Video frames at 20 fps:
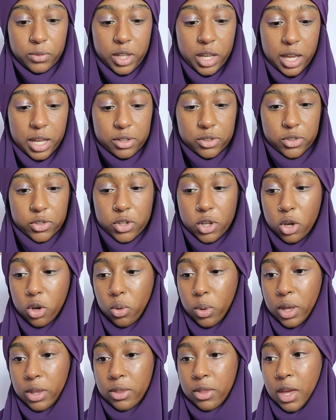And
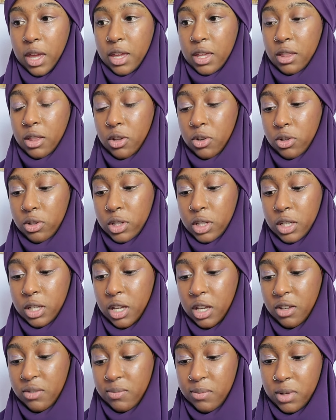so they literally
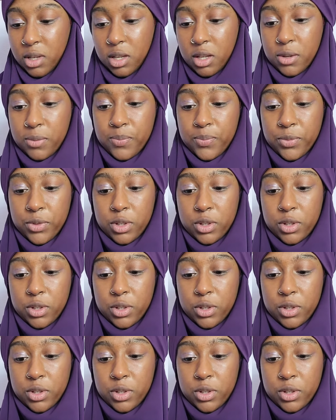gave me,